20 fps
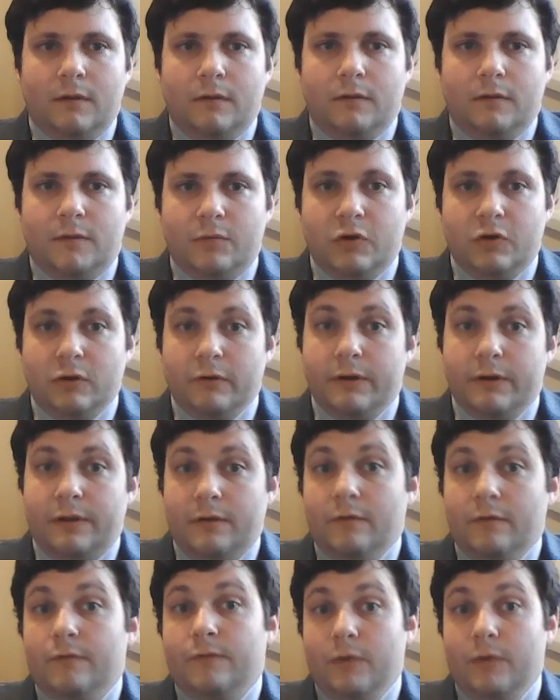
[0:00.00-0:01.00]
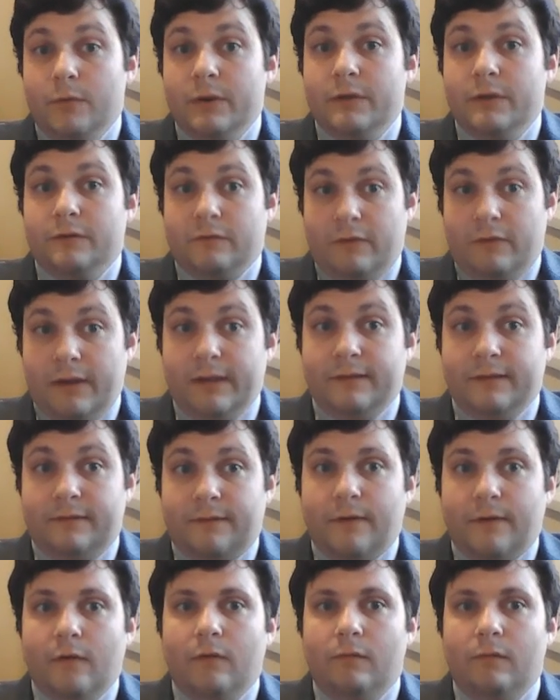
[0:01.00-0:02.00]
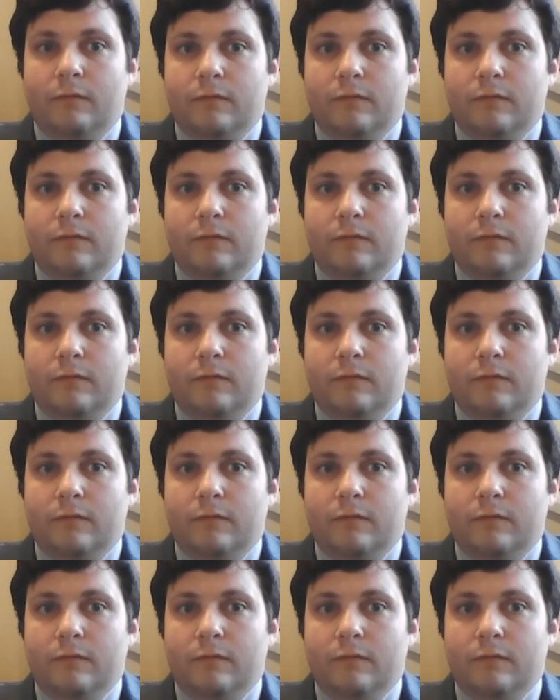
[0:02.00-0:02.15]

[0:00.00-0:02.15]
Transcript: The majority of human history is still the